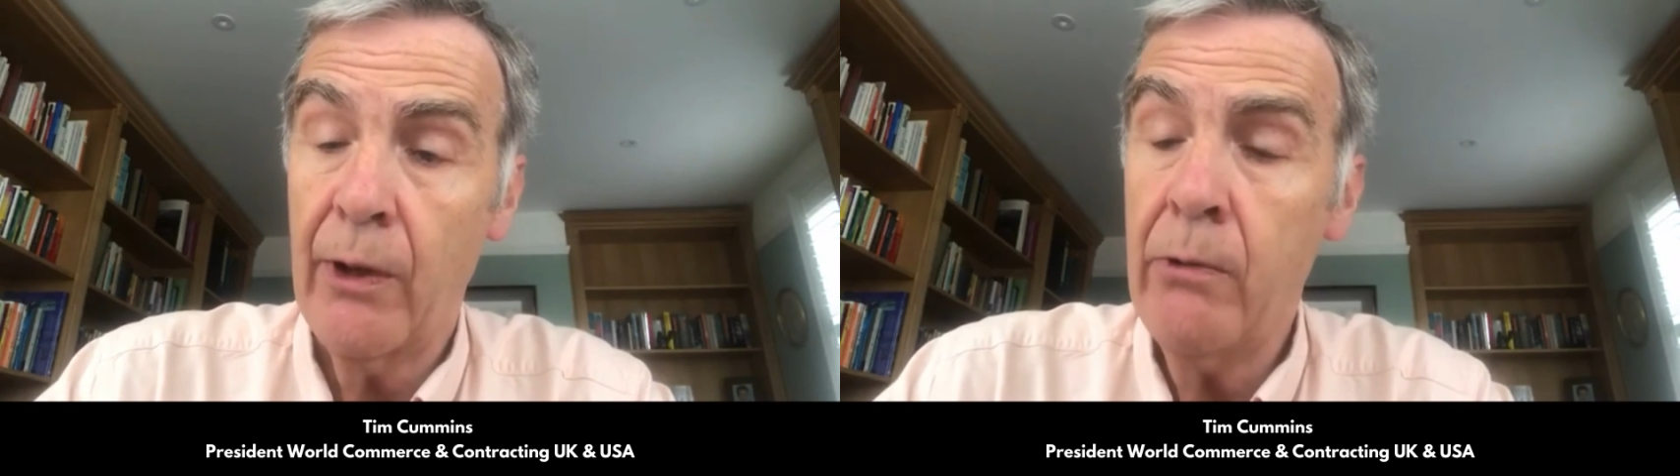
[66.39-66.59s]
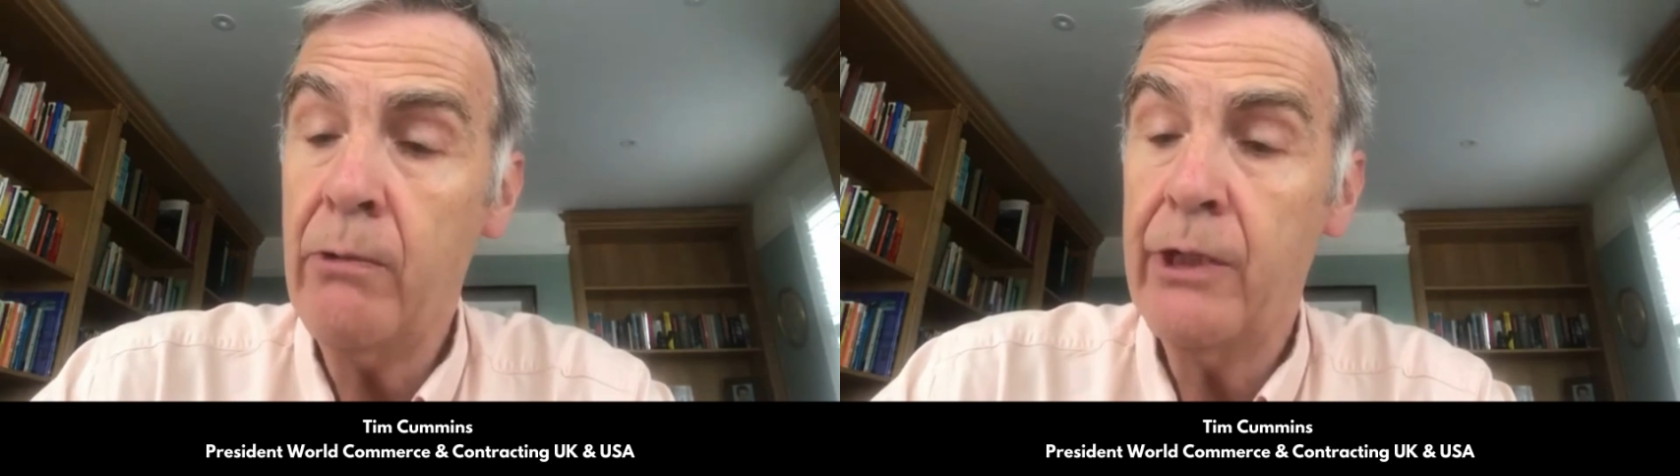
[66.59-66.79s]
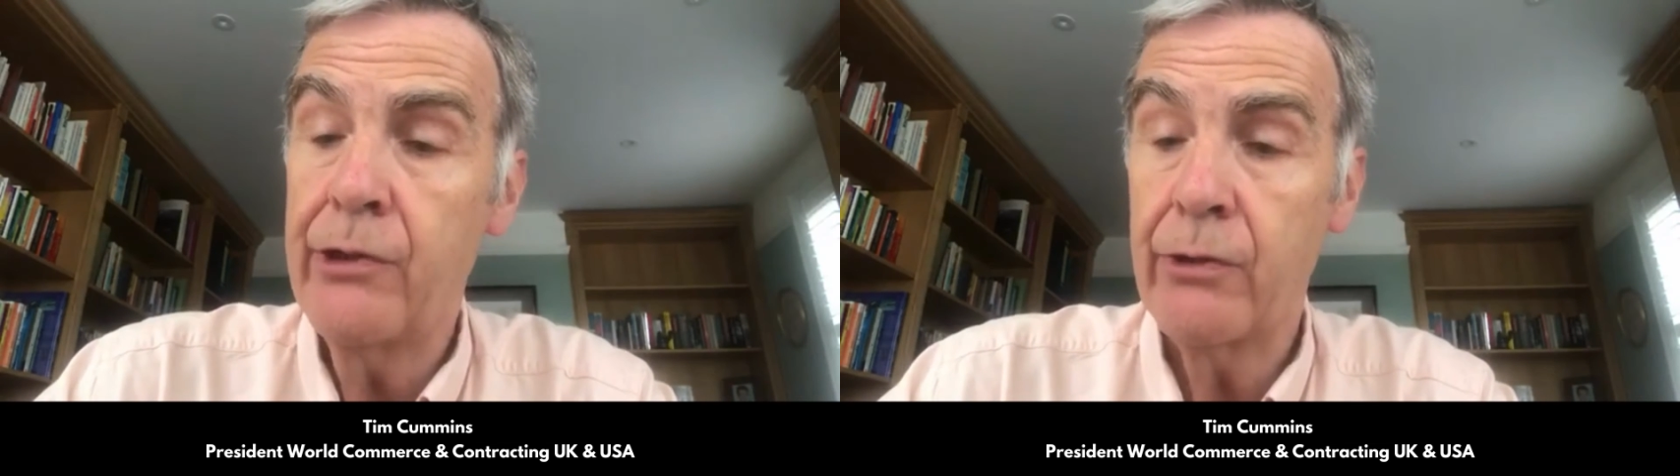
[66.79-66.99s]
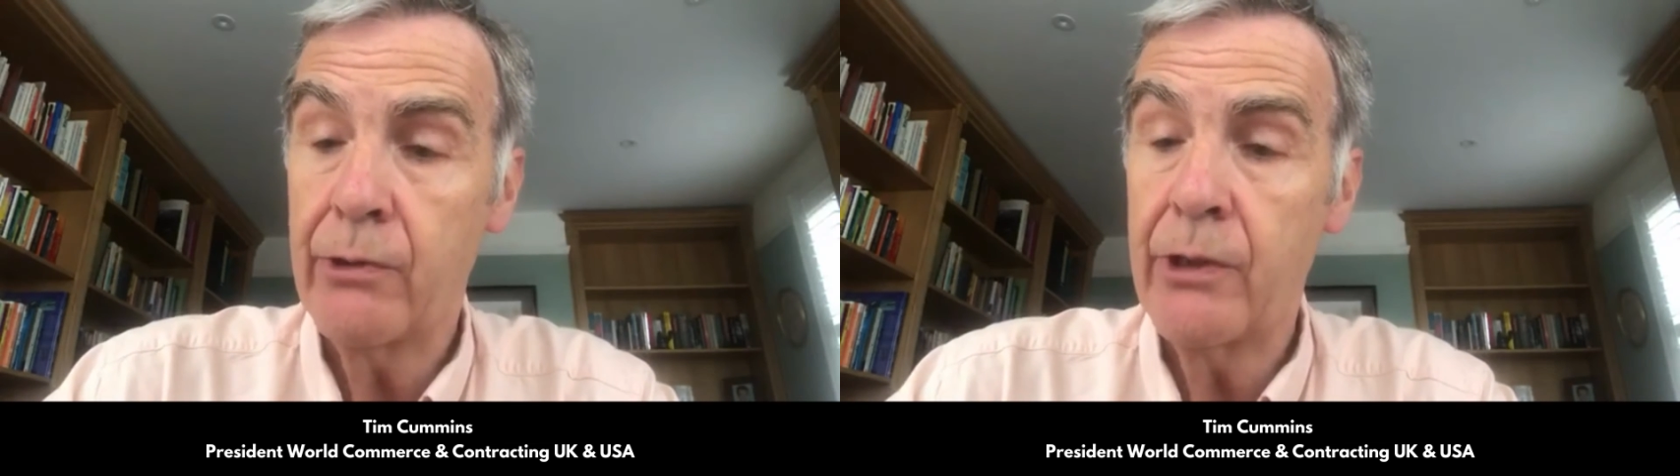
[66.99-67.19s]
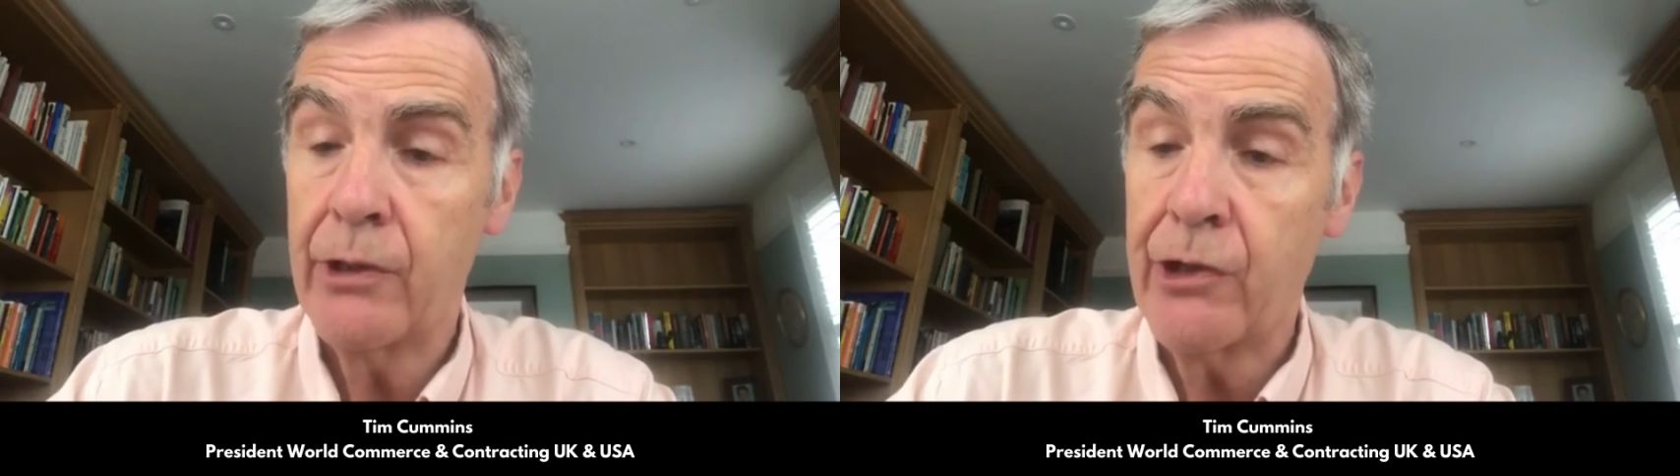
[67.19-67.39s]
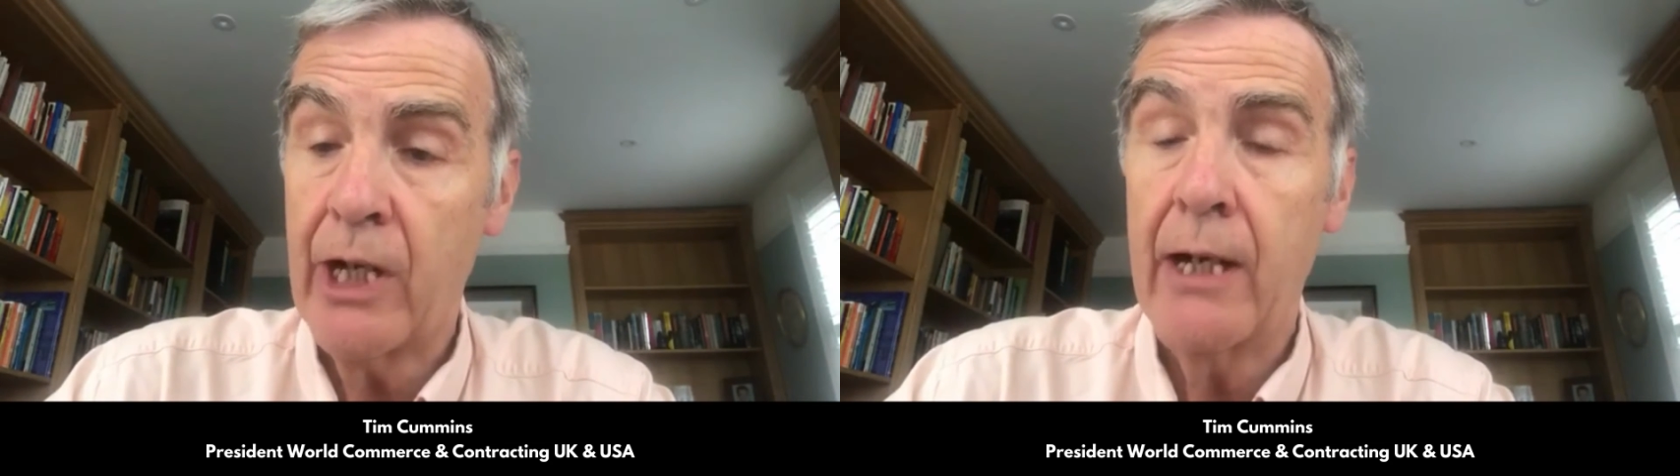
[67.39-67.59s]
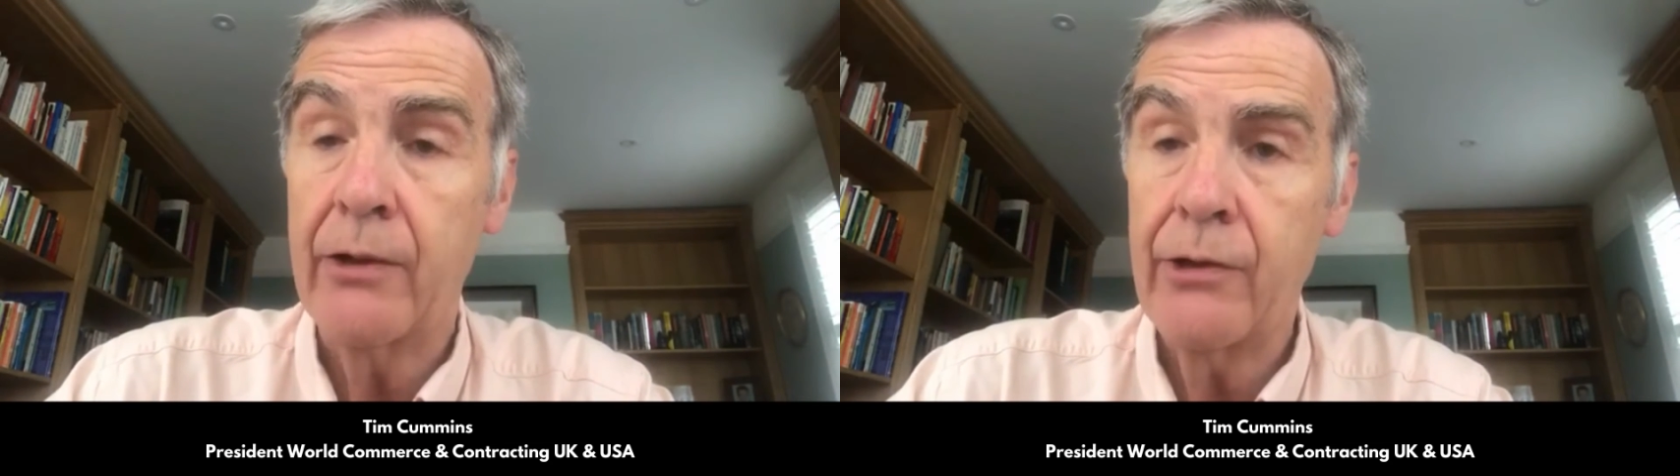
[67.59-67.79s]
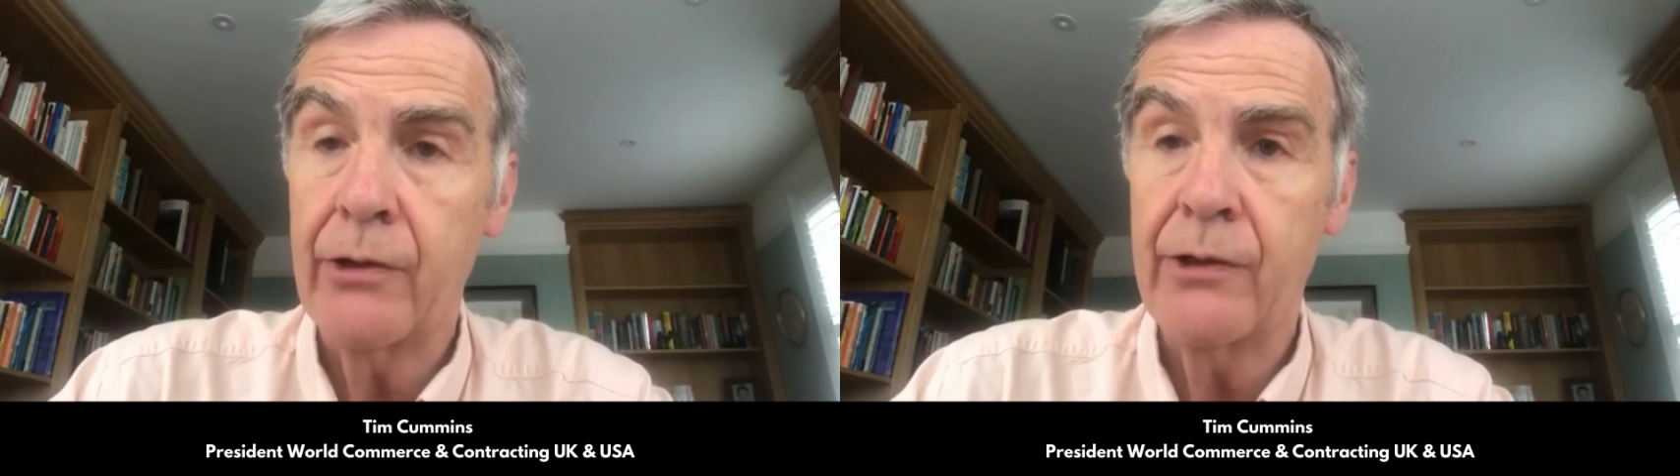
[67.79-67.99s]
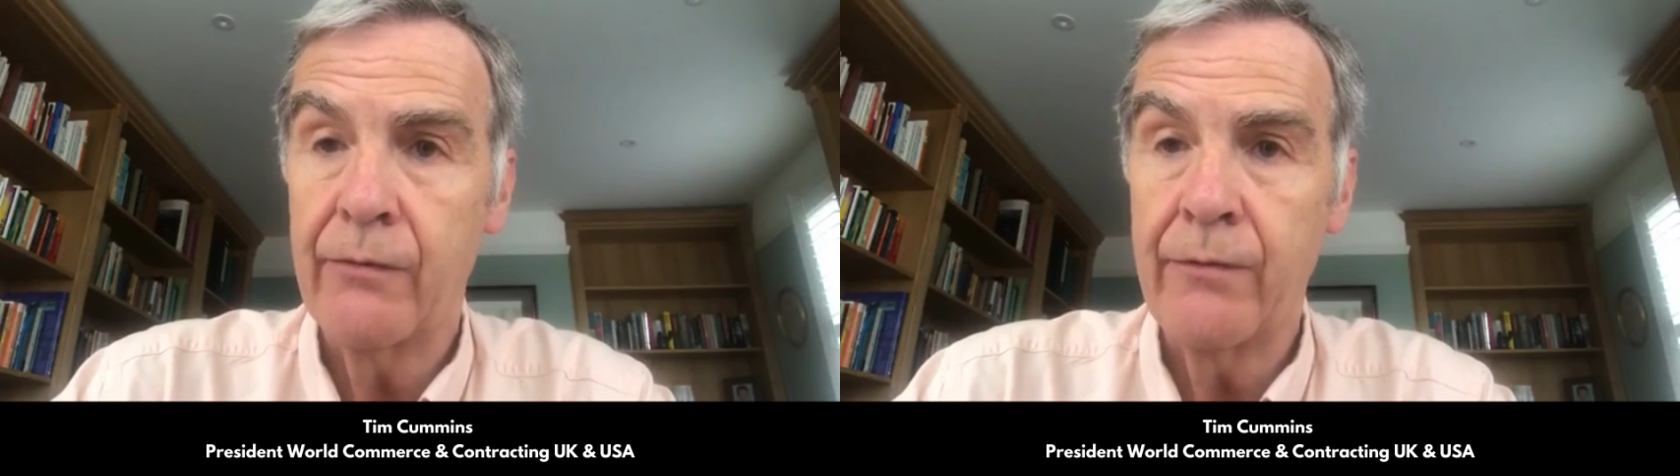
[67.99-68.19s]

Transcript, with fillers: only due to the challenges of